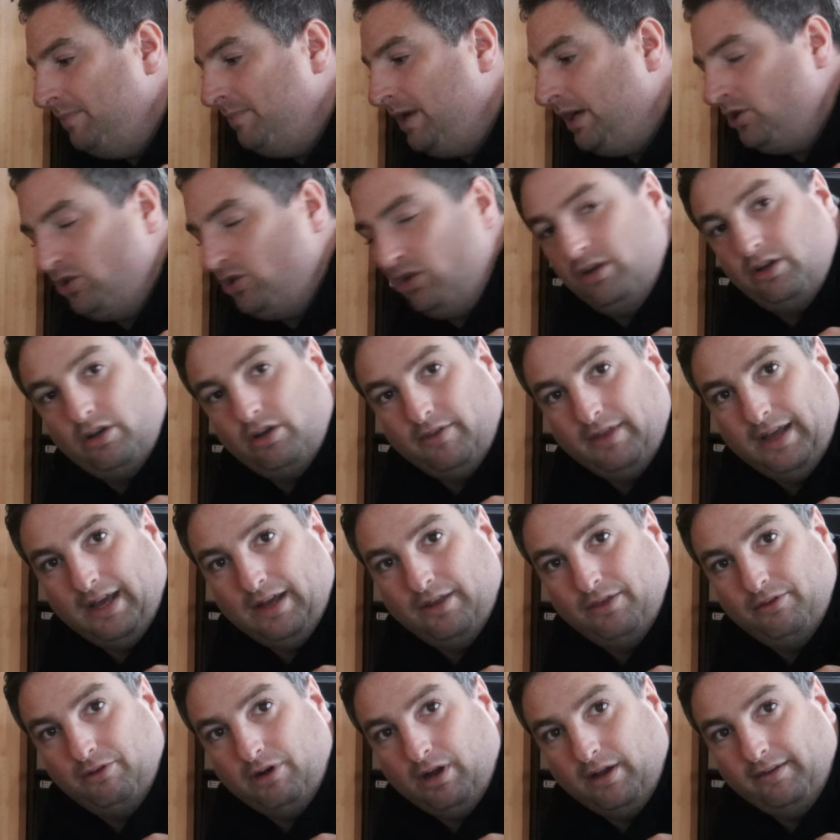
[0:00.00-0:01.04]
Make sure you've got that
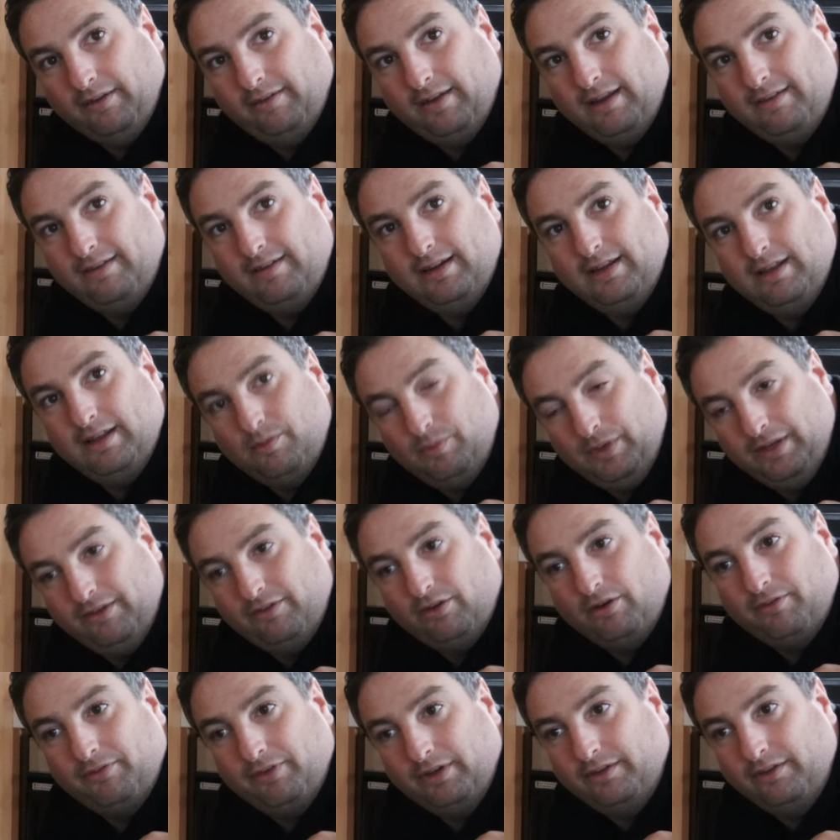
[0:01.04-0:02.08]
on the right setting. In the
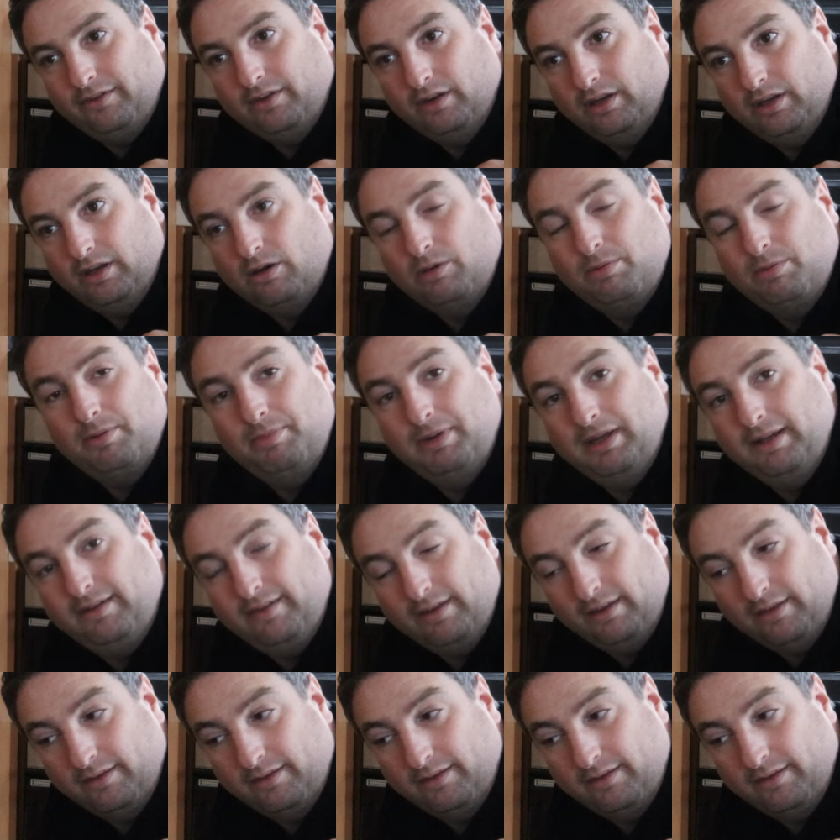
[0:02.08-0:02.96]
winter, obviously turn it up a bit.